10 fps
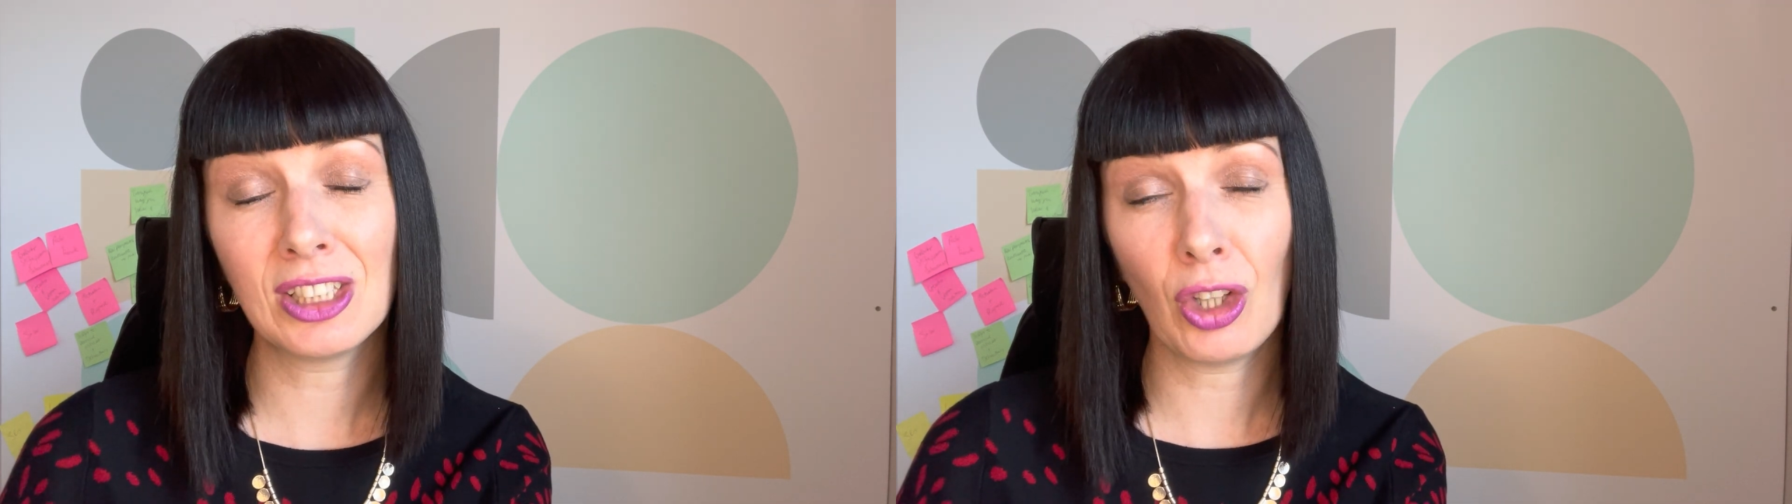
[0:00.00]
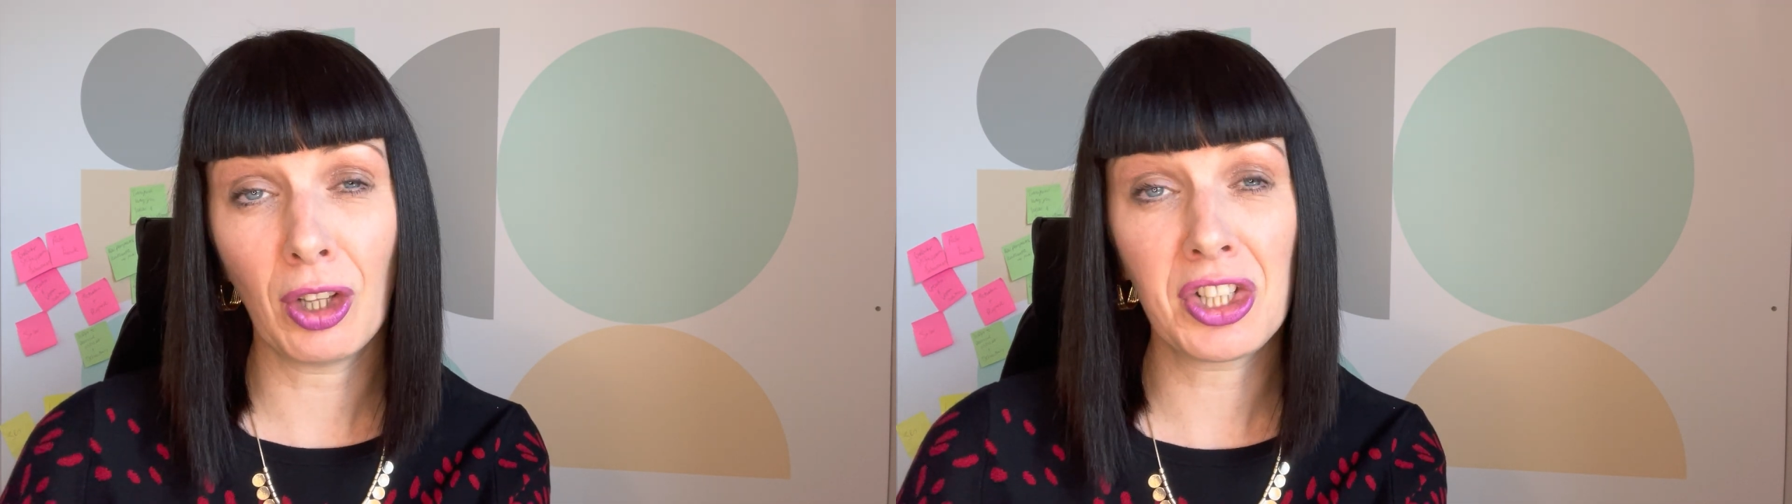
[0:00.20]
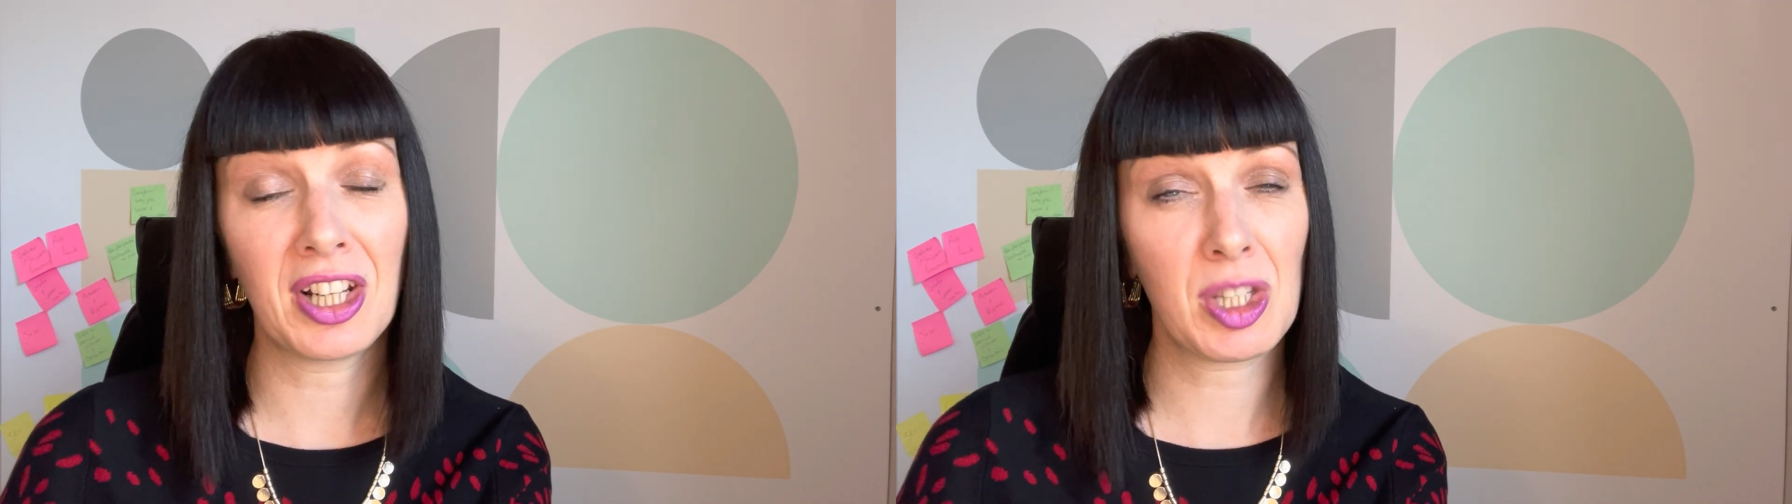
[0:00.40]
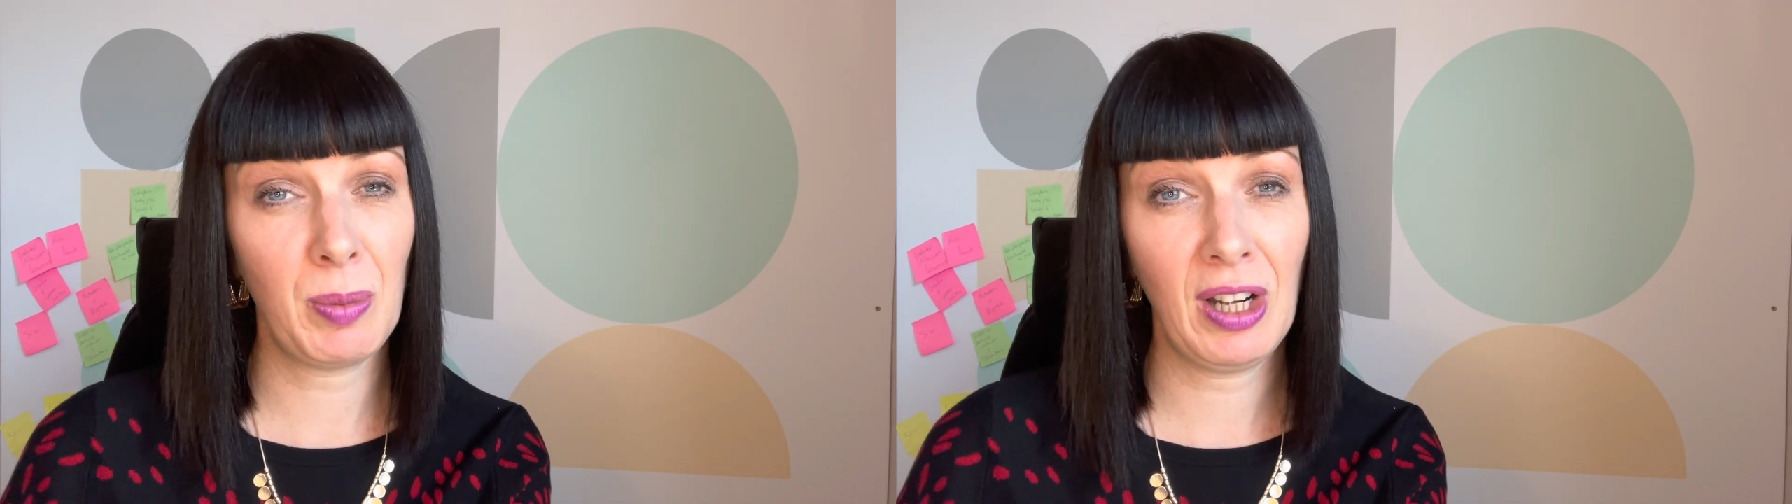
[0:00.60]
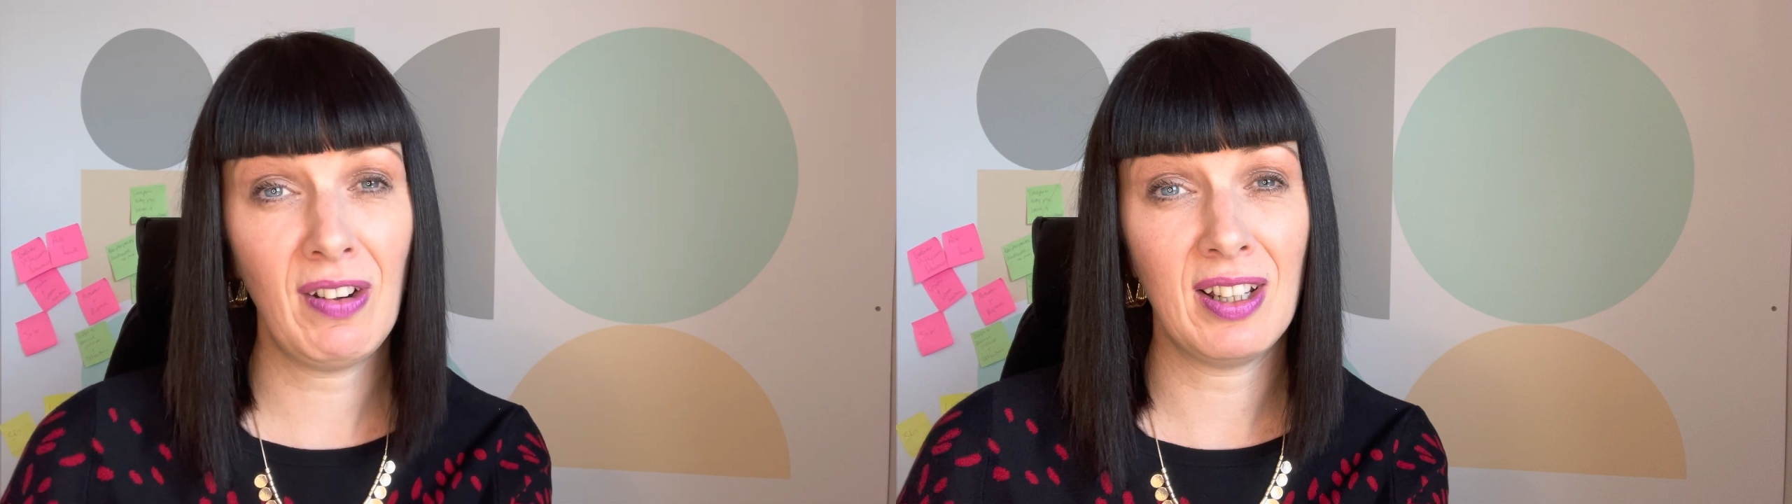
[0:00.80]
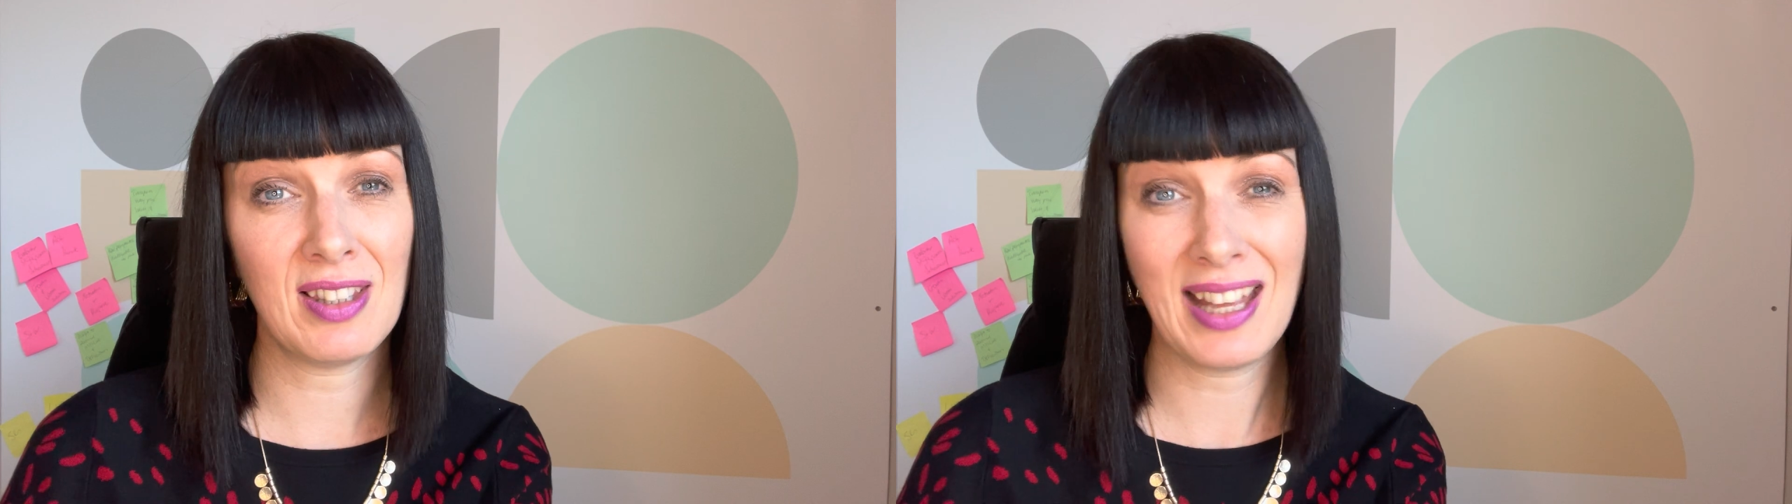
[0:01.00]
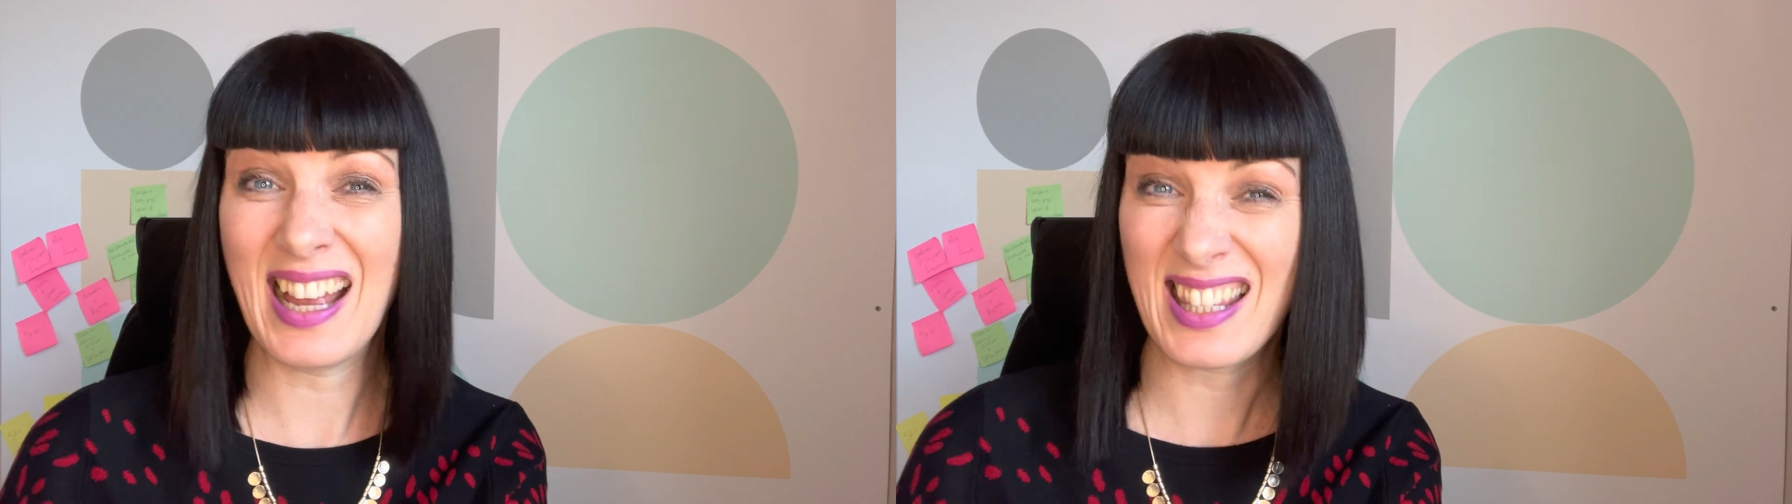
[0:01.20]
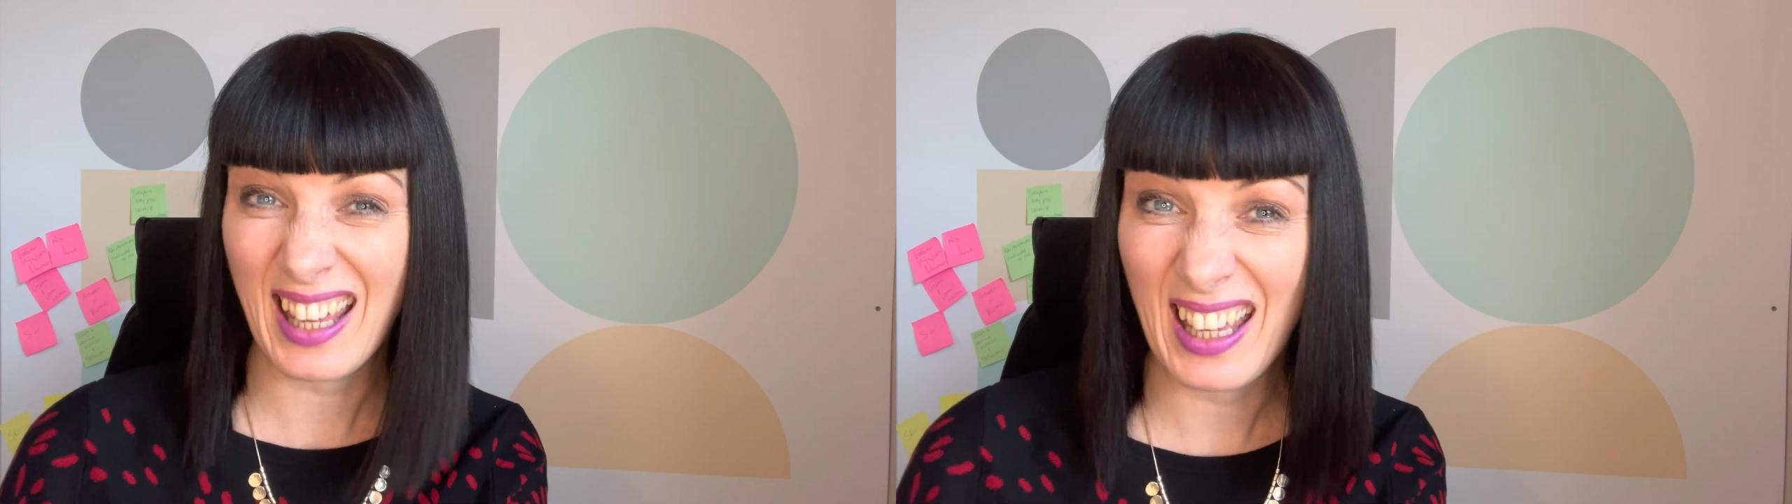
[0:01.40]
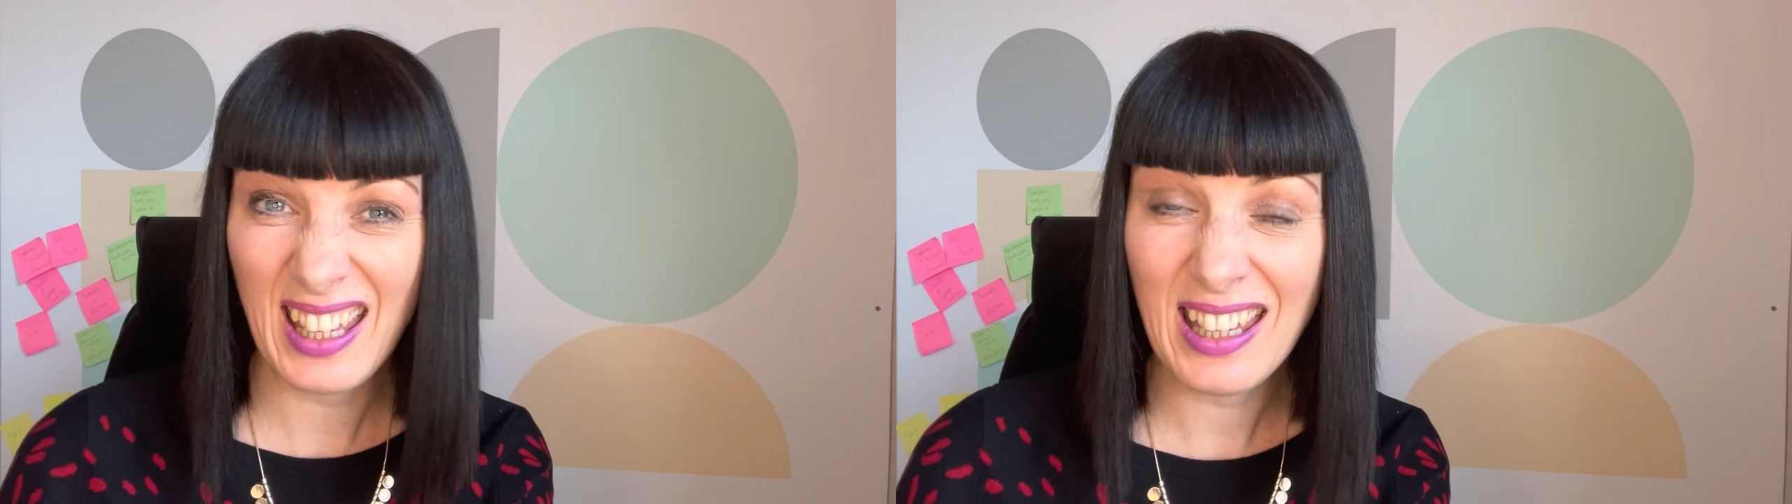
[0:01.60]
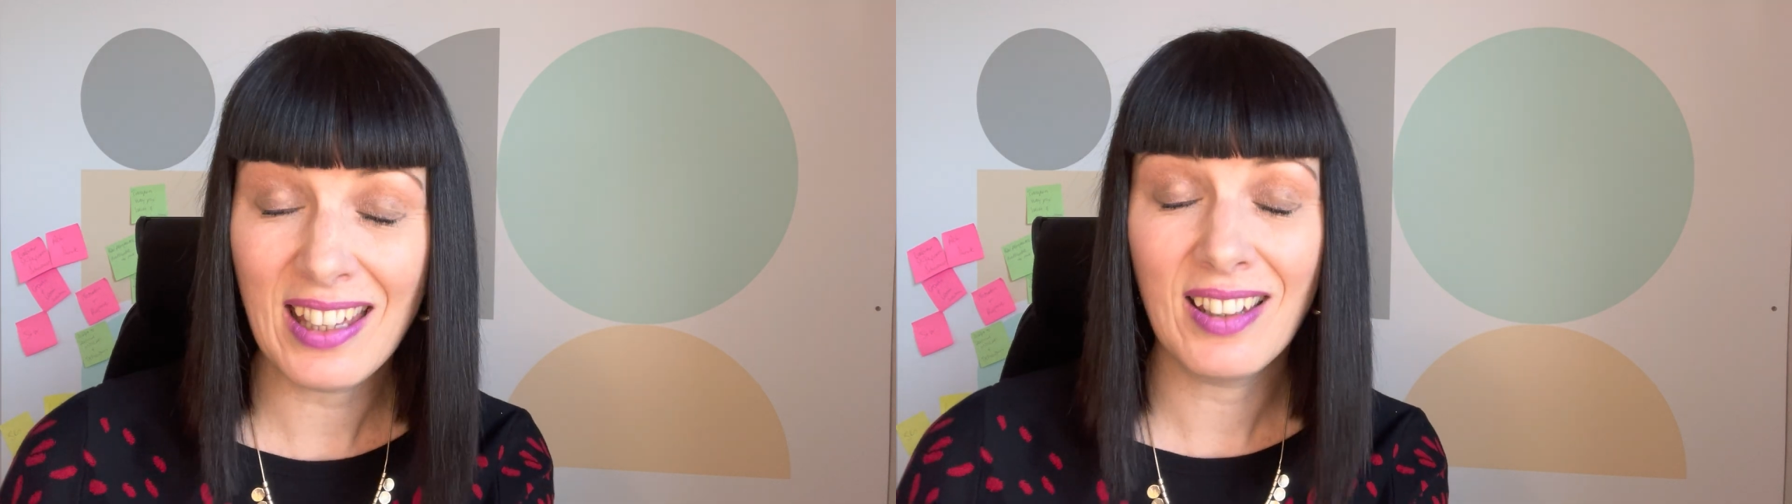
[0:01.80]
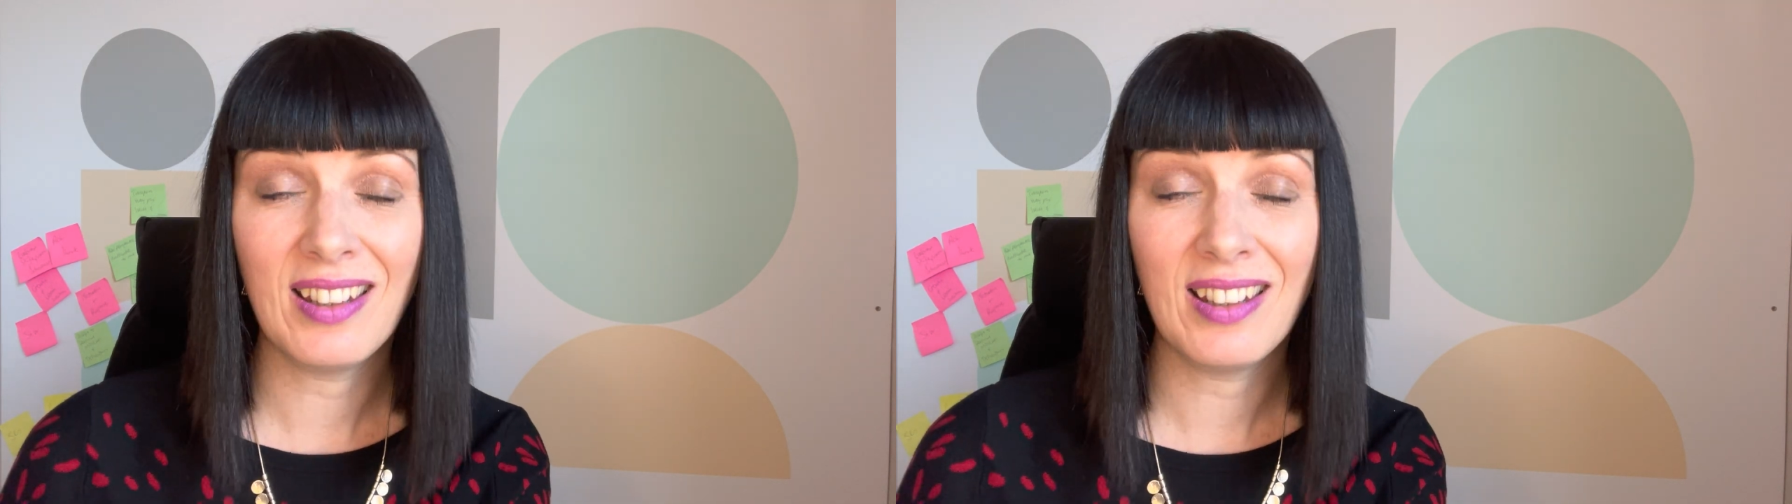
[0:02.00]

knowledge and experience, SKE,